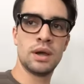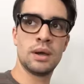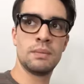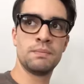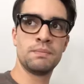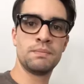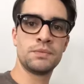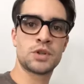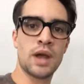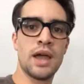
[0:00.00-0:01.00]
um,
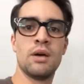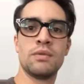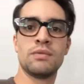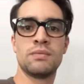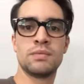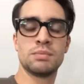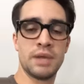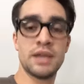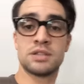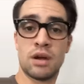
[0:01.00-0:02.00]
try out to
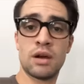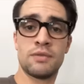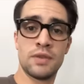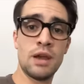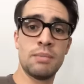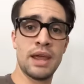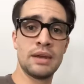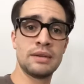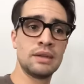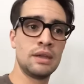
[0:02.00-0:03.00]
play guitar for their
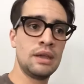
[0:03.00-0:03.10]
band.